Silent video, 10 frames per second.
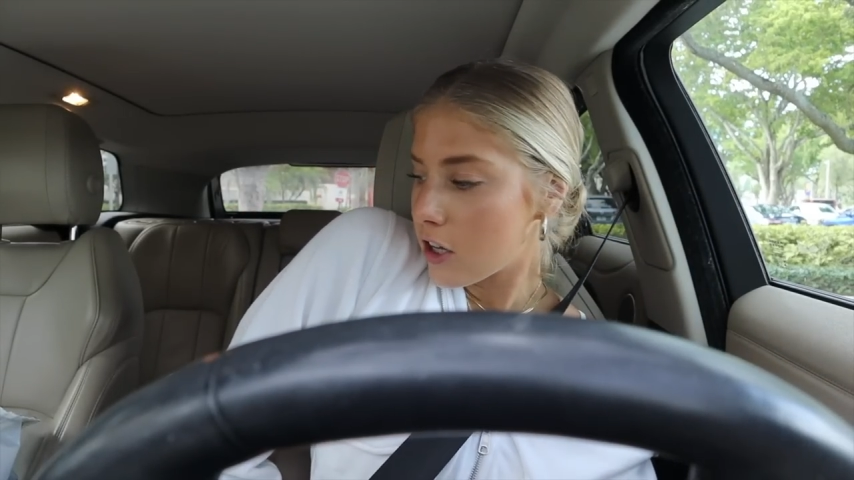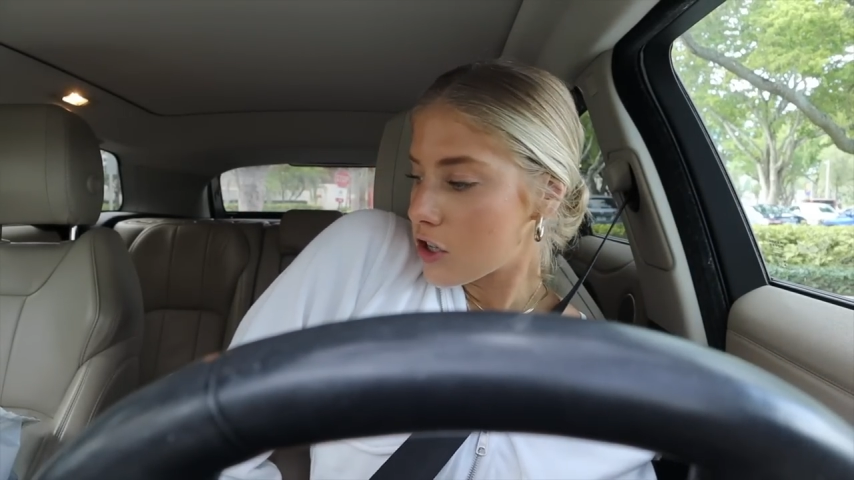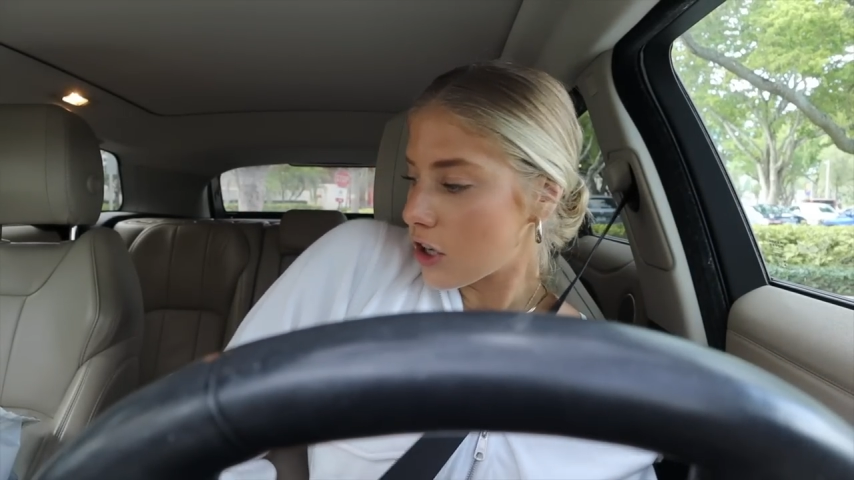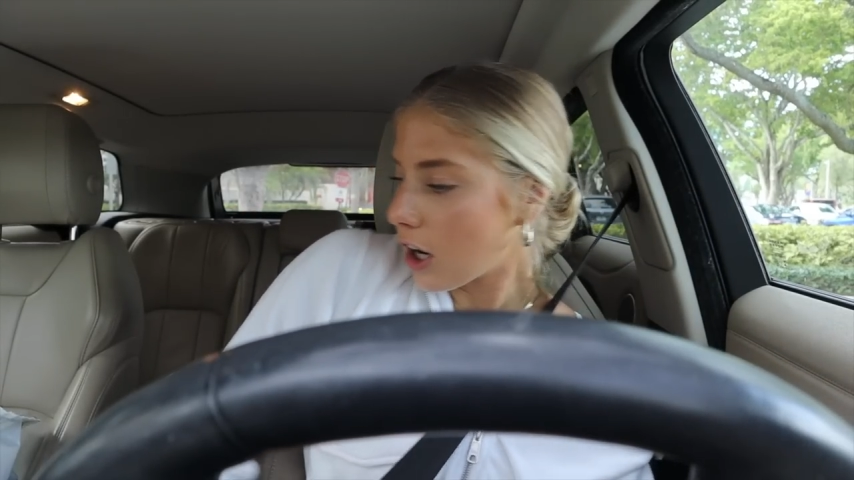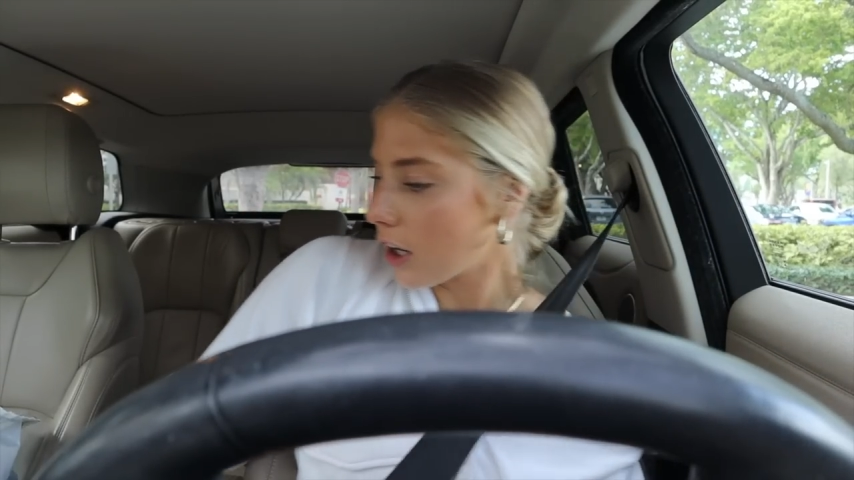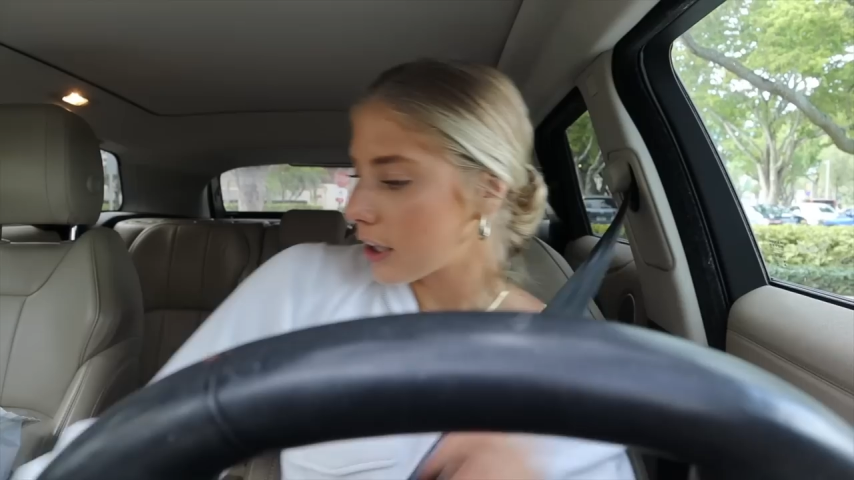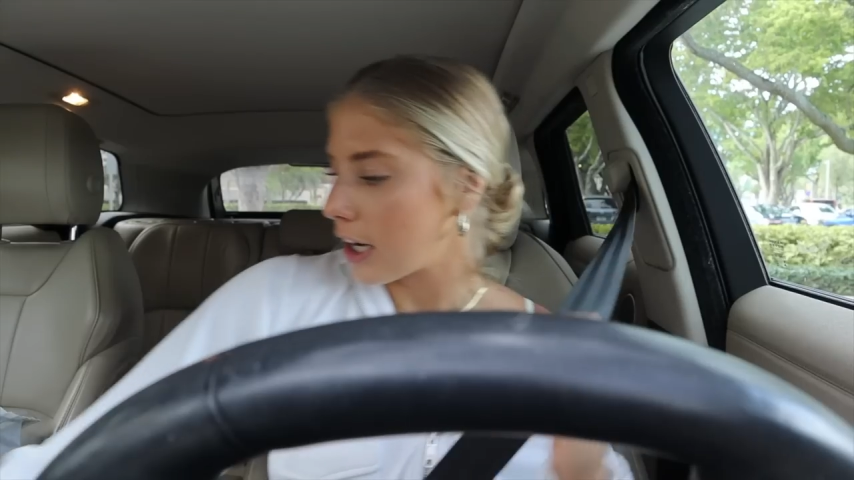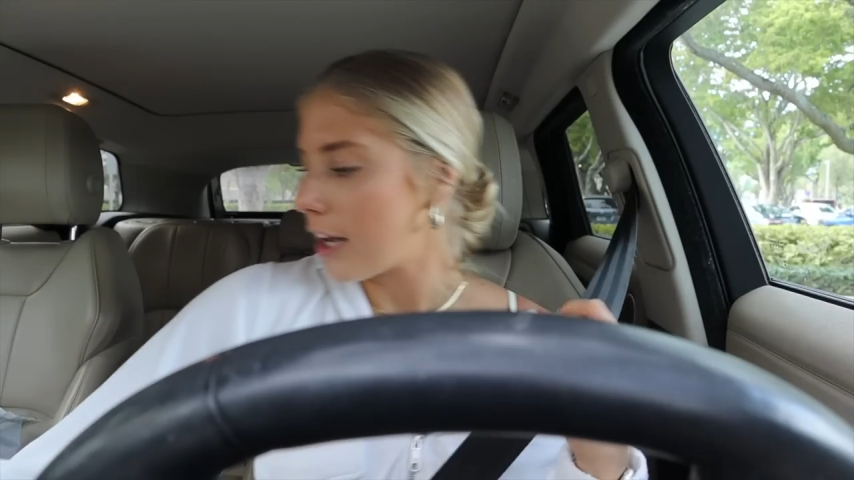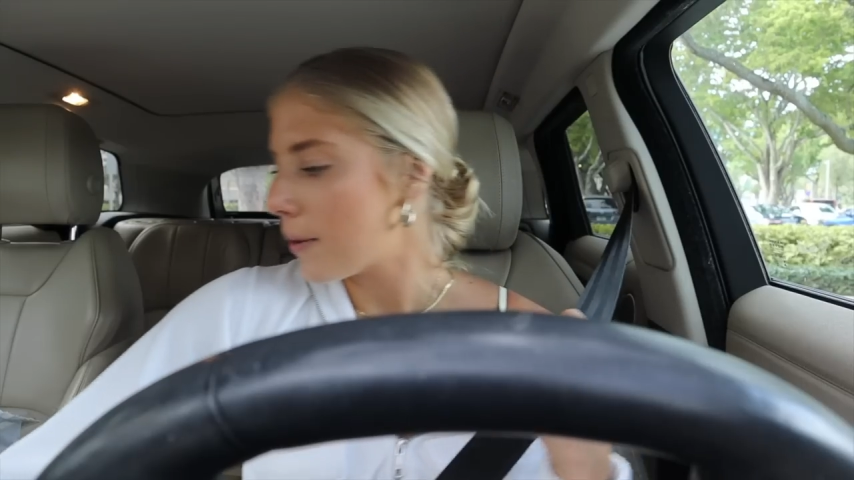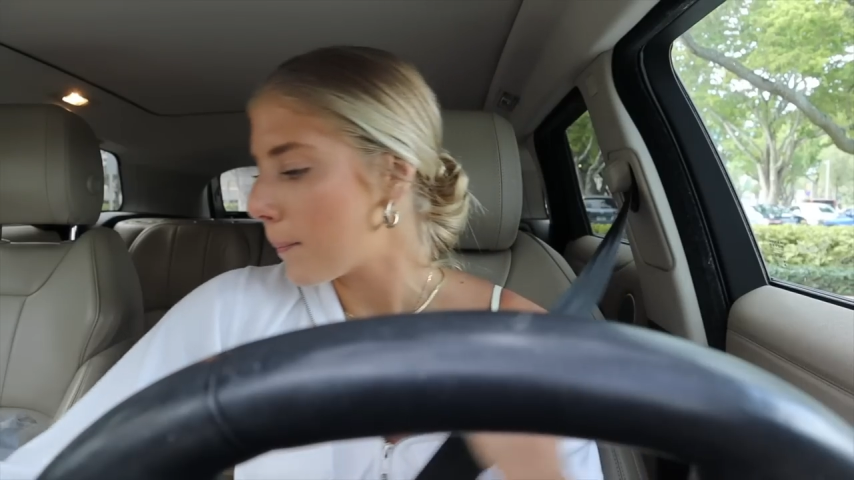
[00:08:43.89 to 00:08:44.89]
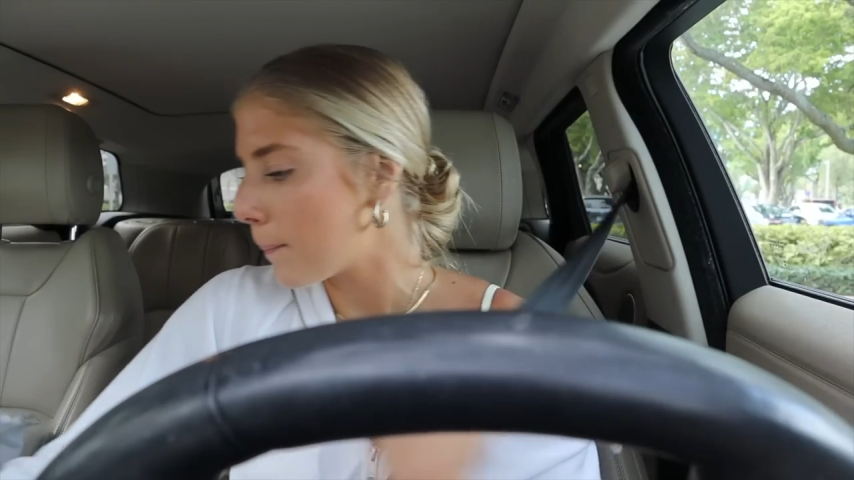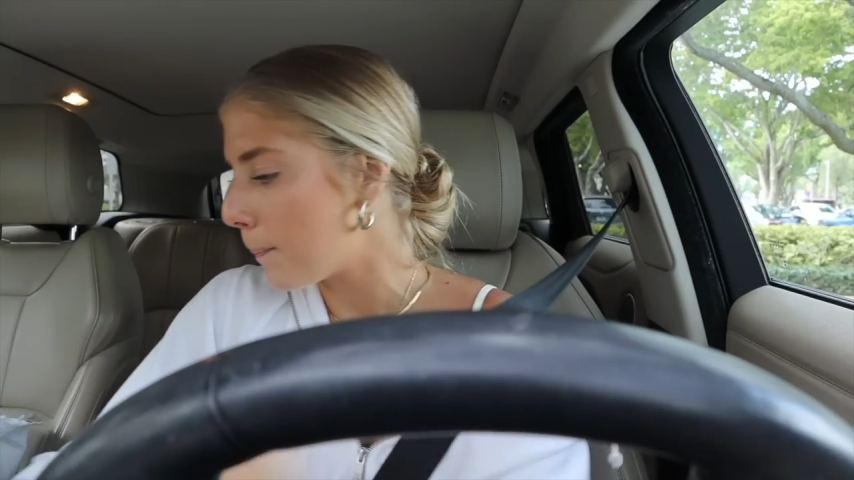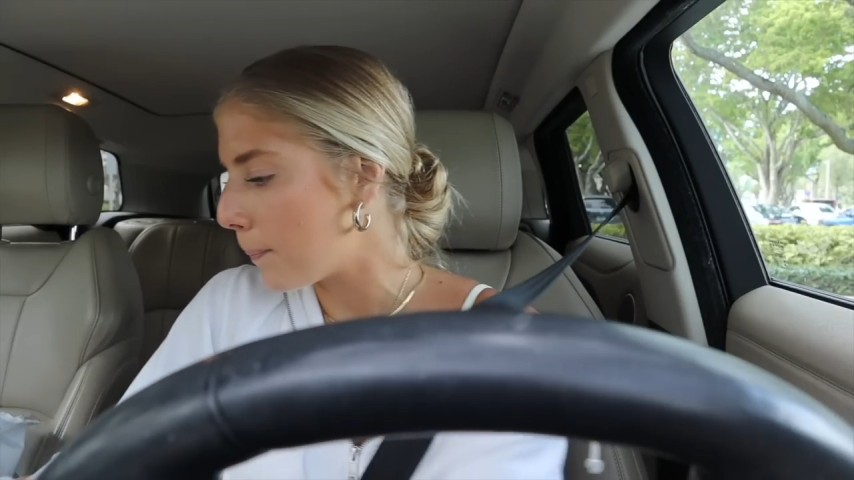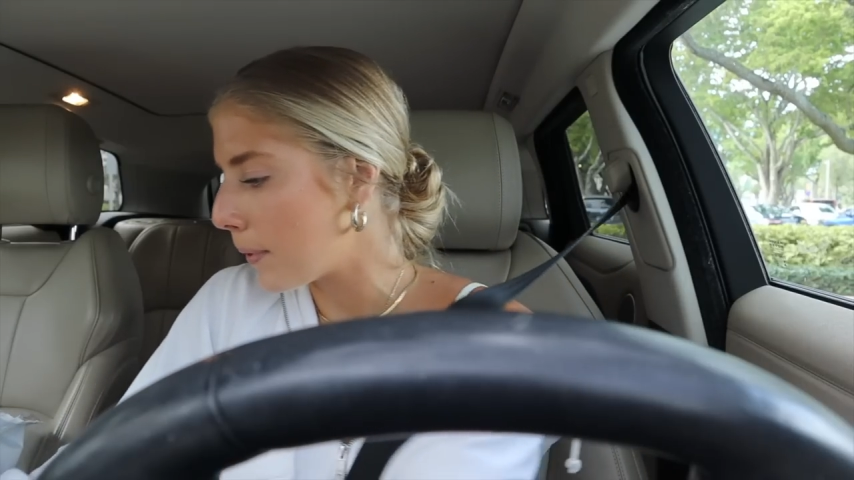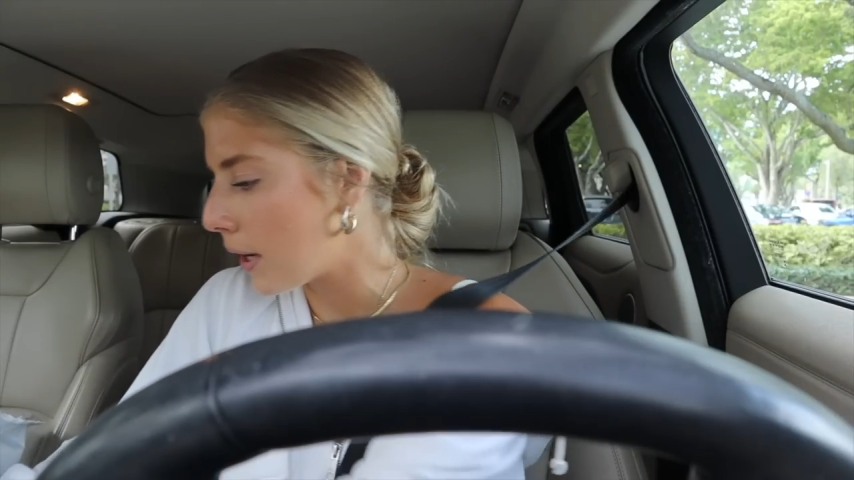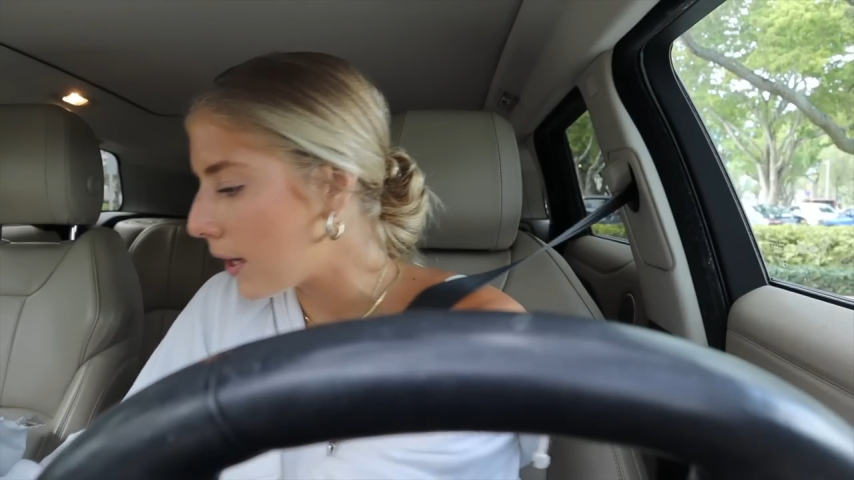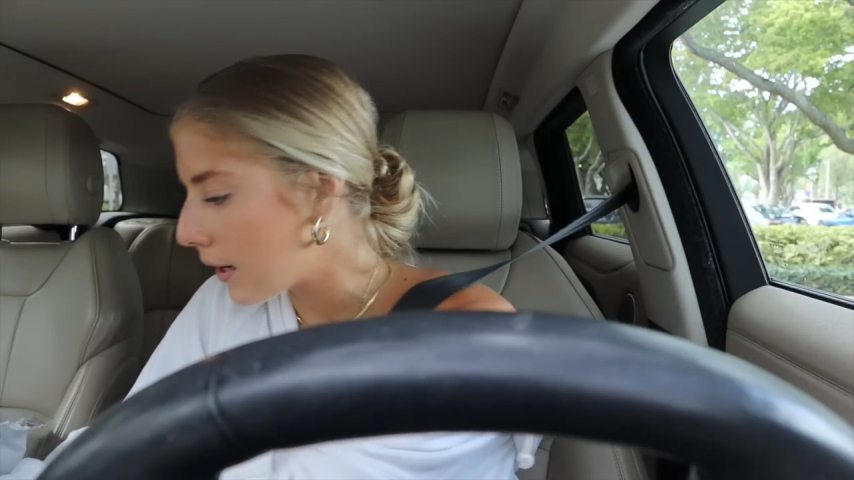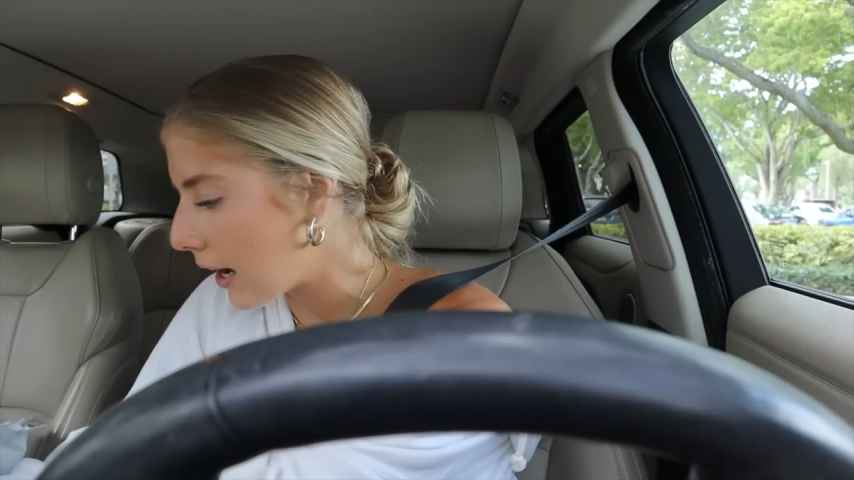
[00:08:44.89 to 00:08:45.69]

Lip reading: Target, but